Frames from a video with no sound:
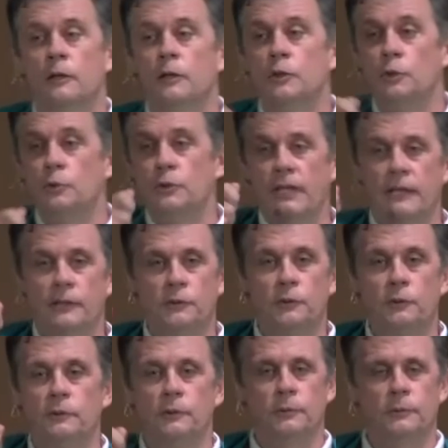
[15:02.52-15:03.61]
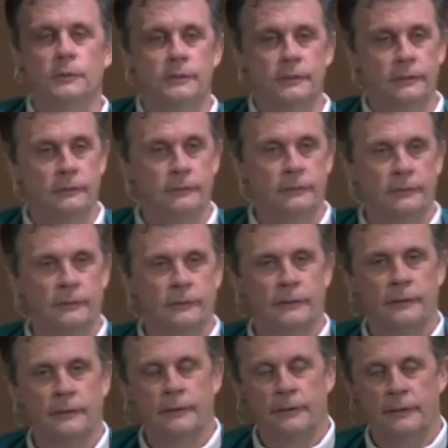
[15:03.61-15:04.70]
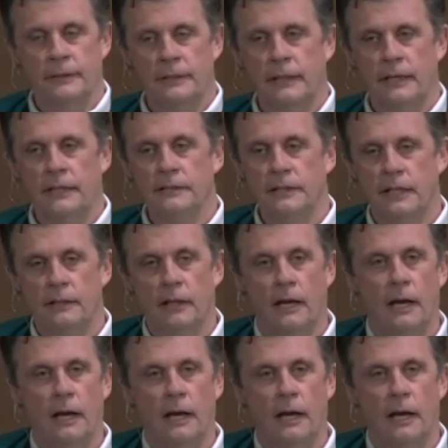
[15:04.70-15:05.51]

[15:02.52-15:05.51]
you change your course. And he said,